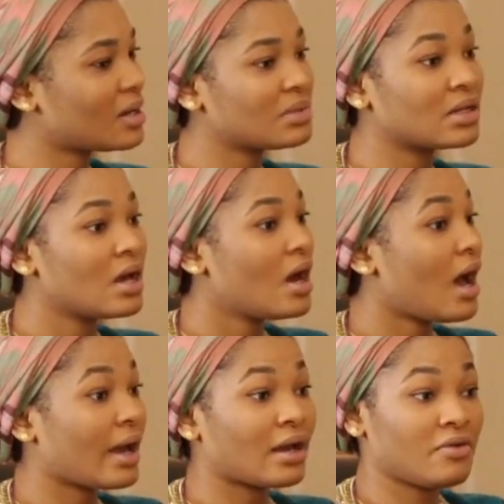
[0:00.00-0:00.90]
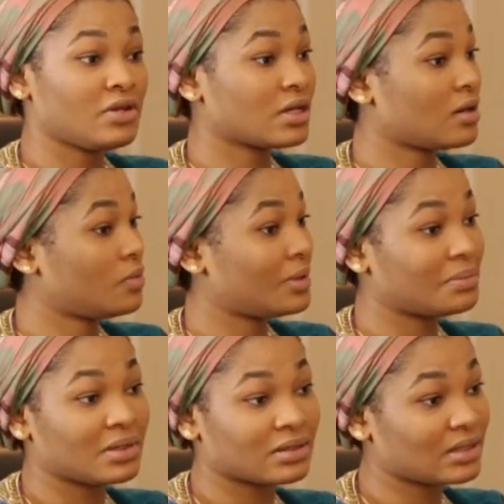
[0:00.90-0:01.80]
I mean, I really can't wear
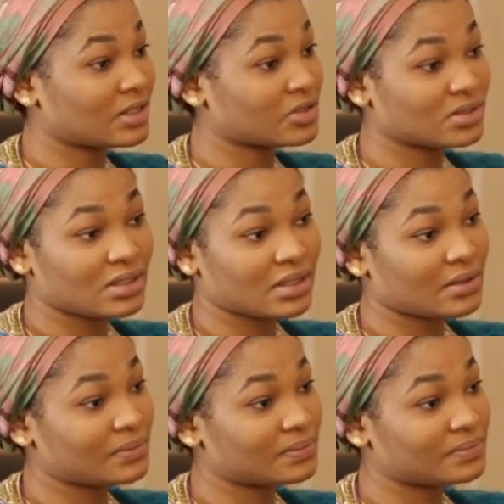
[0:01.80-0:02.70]
mink lashes again.